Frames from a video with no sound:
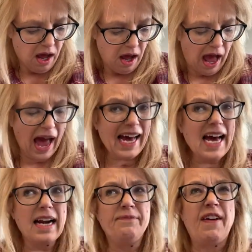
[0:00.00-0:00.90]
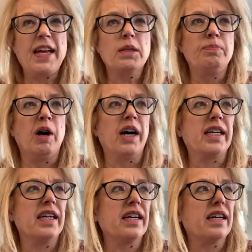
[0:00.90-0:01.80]
I got on Facebook,
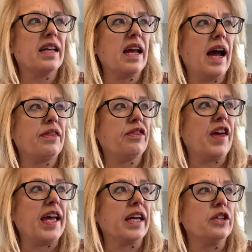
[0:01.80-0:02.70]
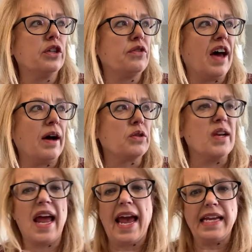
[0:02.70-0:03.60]
I think, in
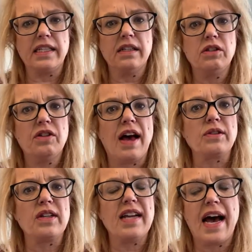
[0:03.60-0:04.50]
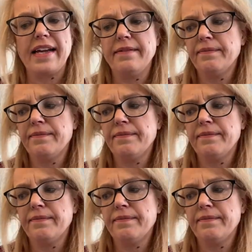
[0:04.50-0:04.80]
2008, 2009.